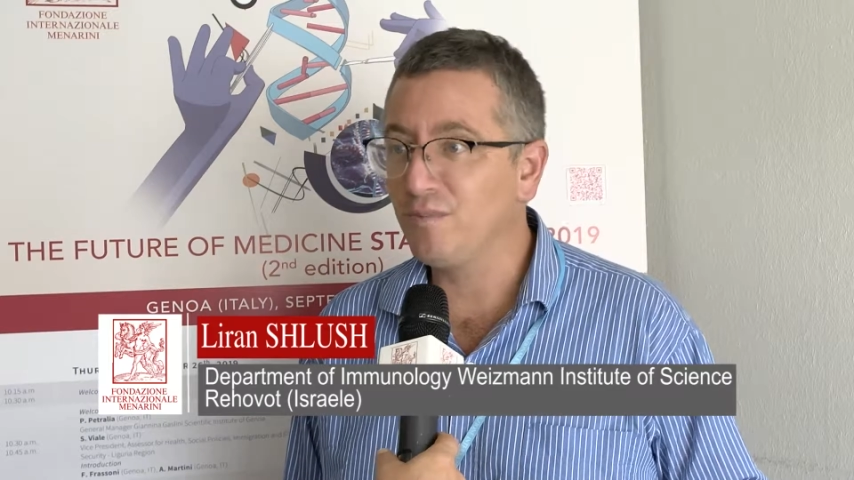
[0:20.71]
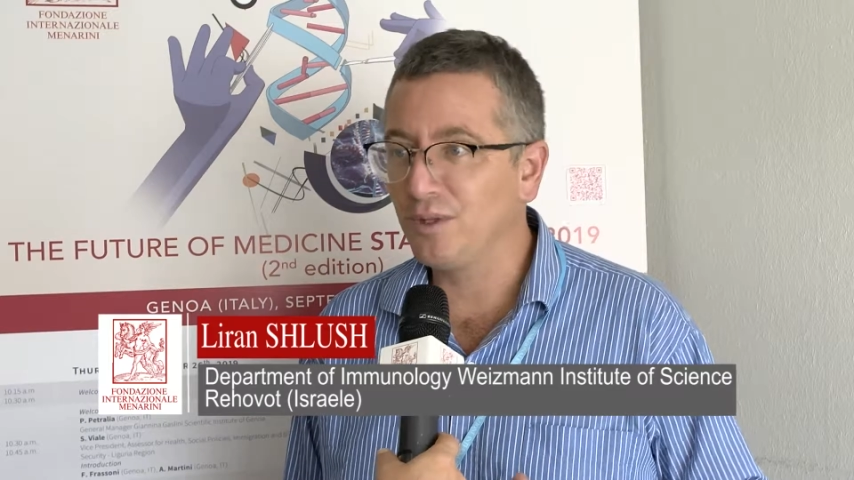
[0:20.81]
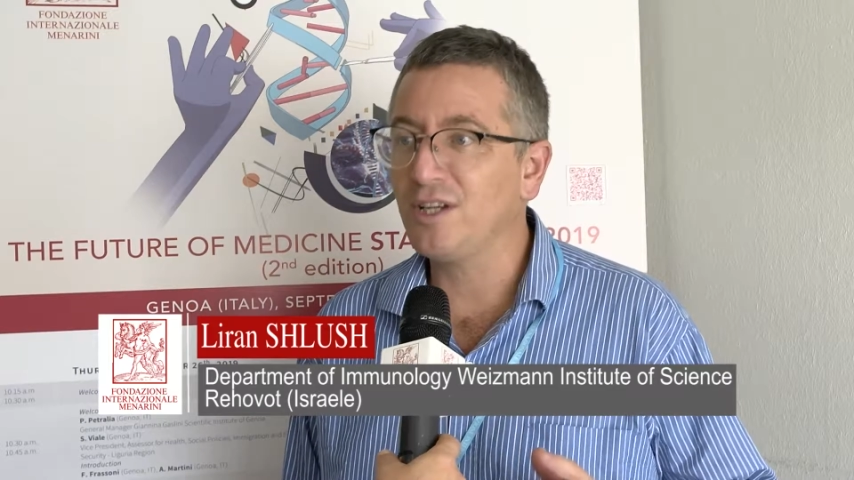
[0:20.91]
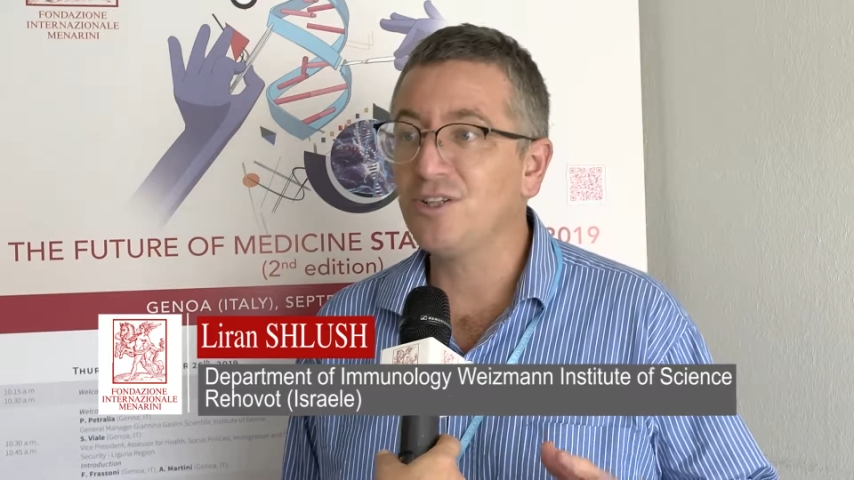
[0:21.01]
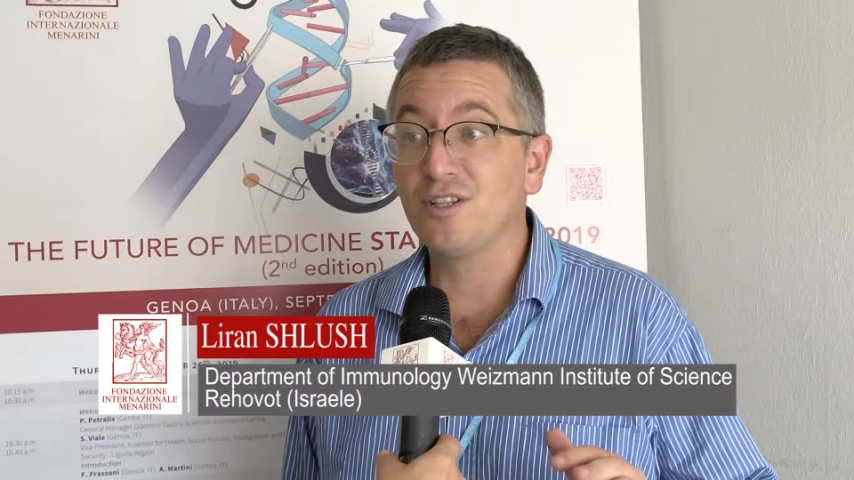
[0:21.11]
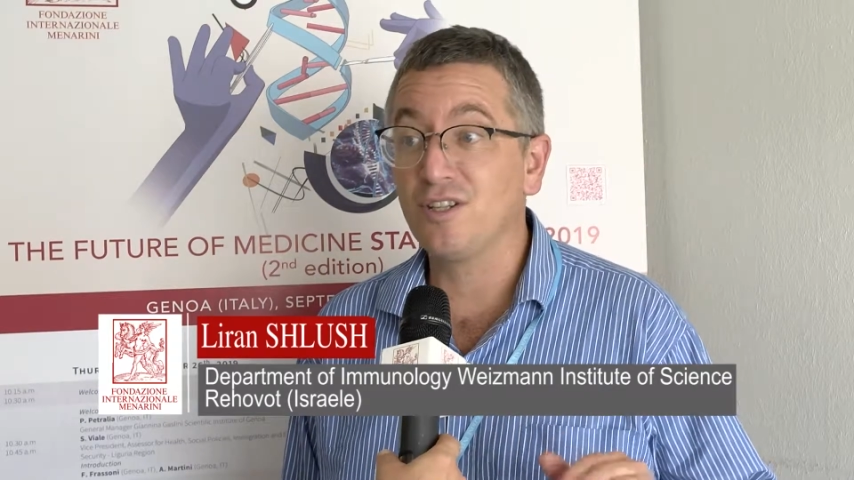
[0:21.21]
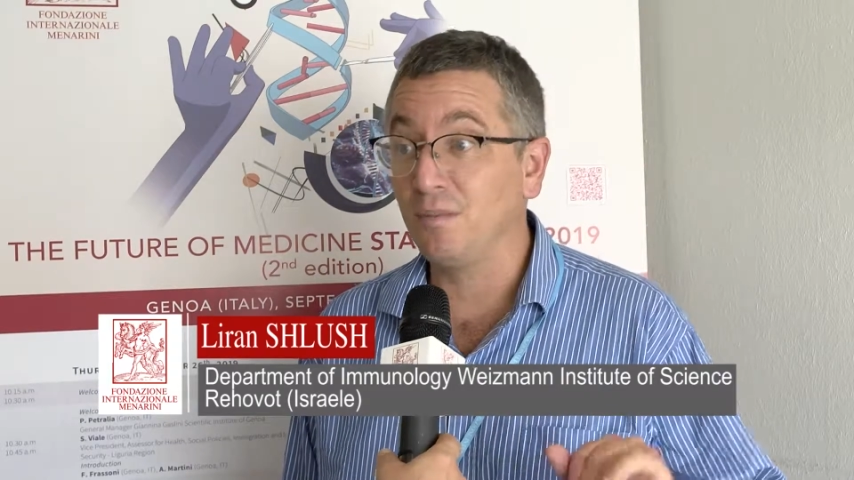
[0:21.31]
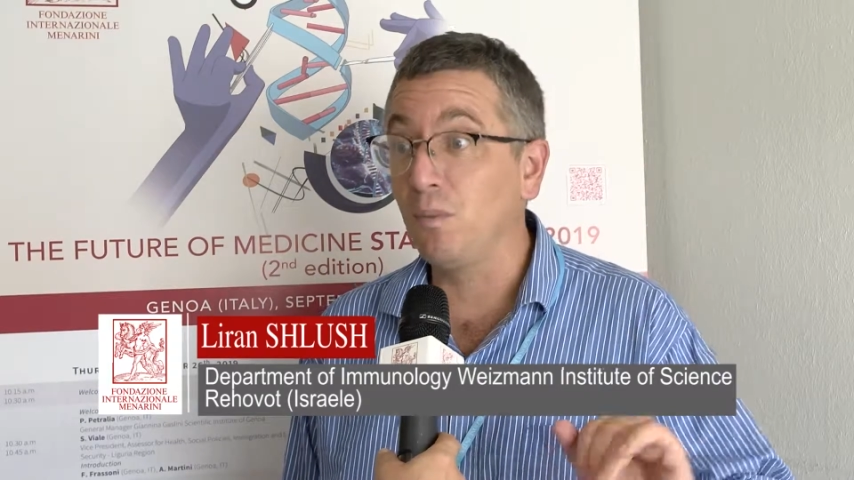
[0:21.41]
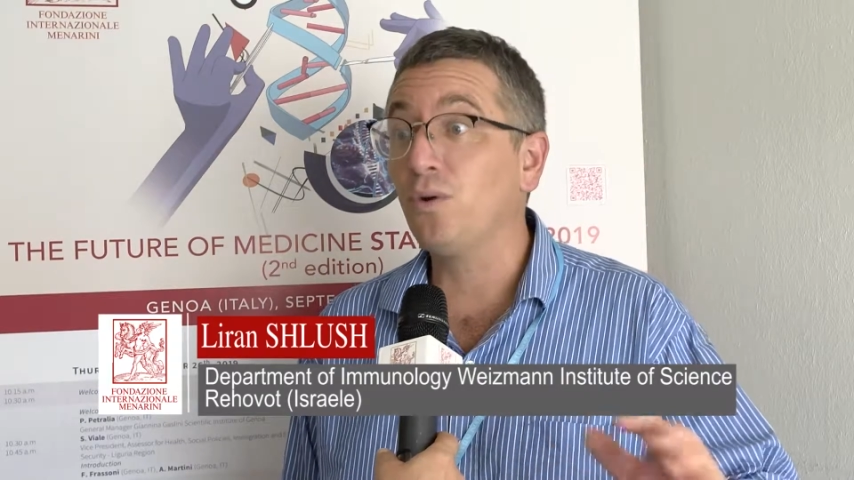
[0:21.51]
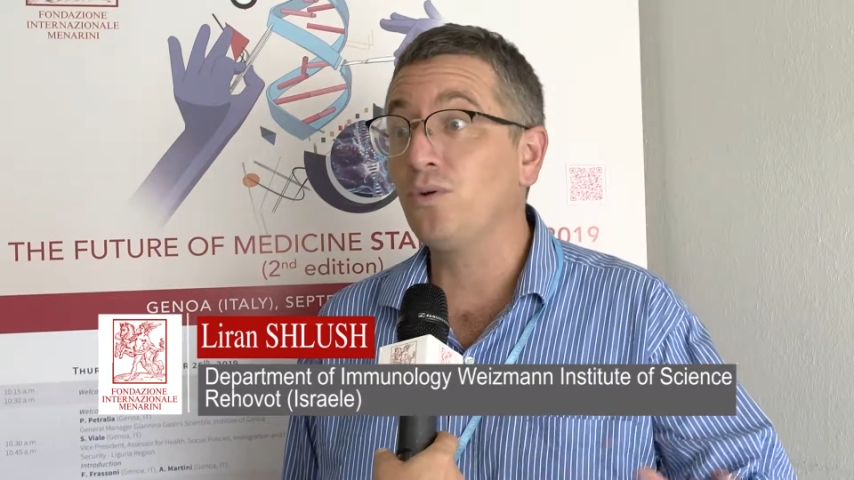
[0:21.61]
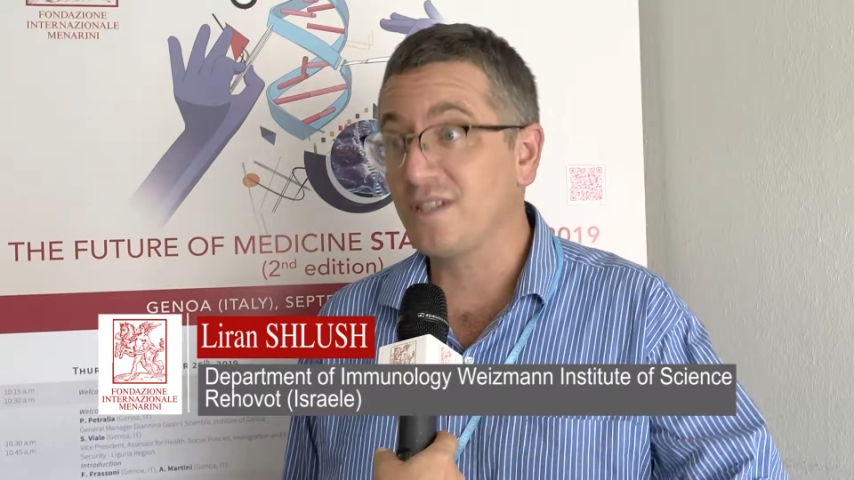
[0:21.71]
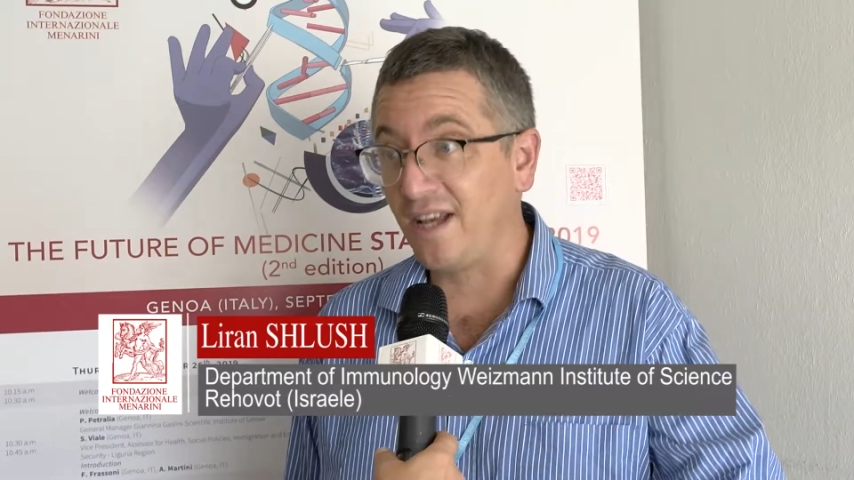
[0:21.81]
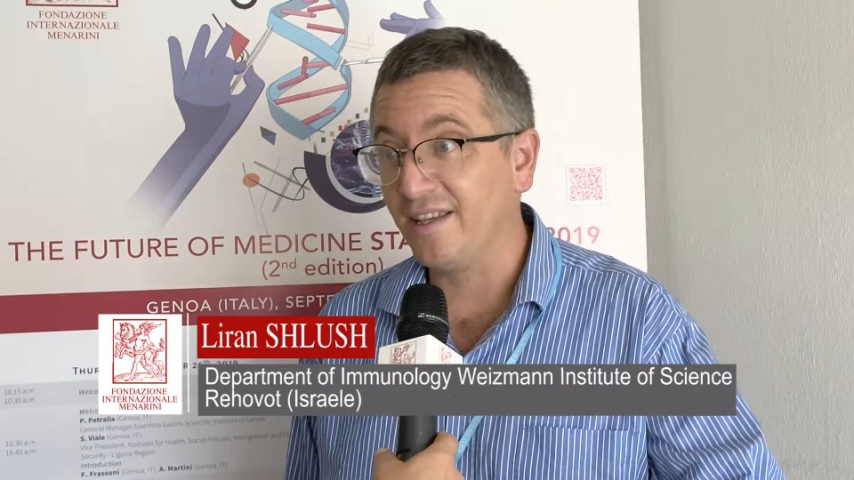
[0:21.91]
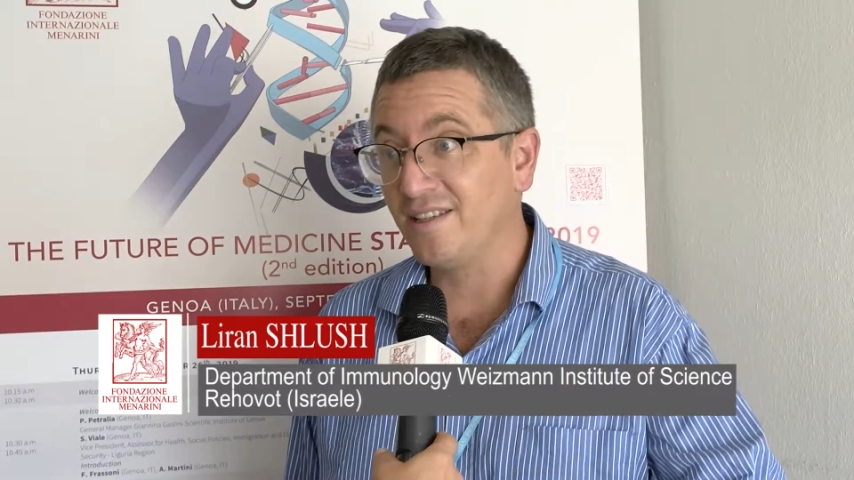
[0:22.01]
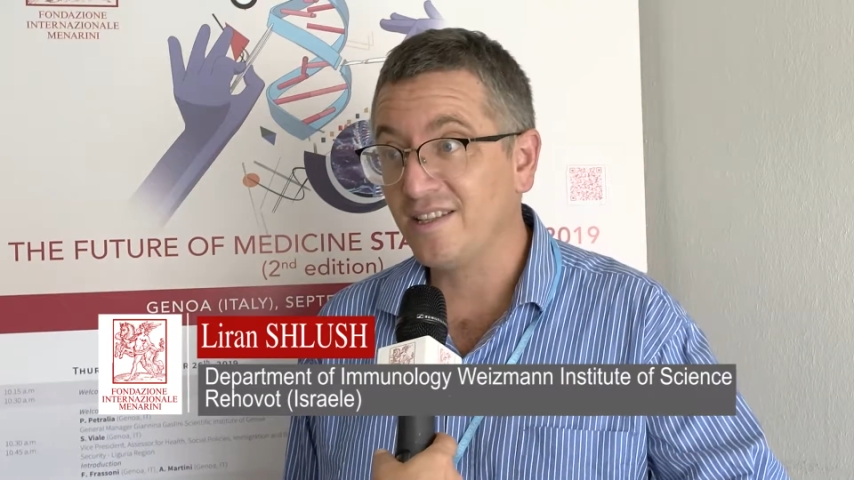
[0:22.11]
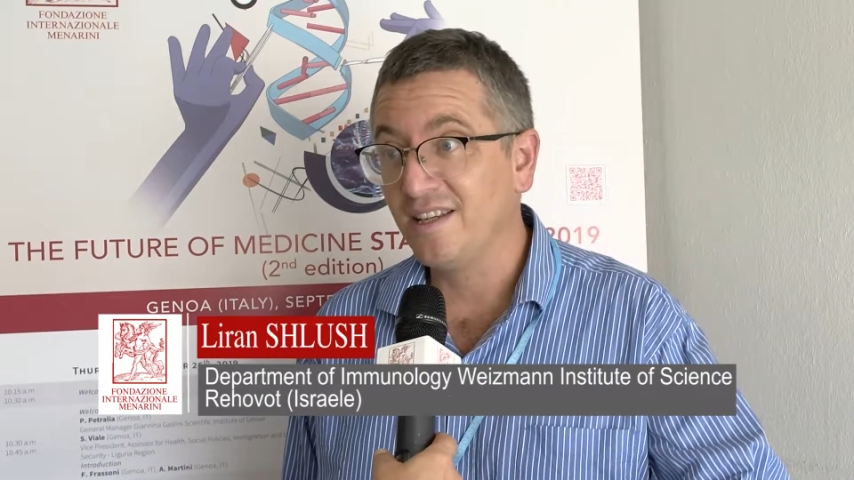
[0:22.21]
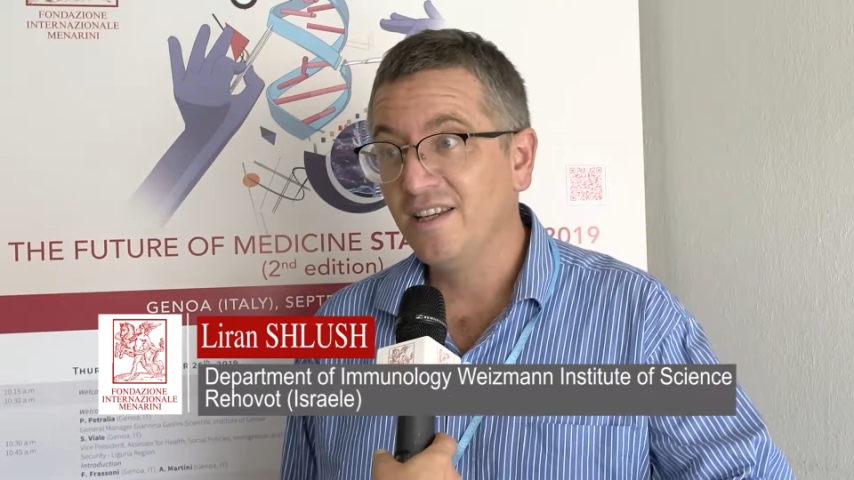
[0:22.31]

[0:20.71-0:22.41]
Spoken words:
mutations in monocytes,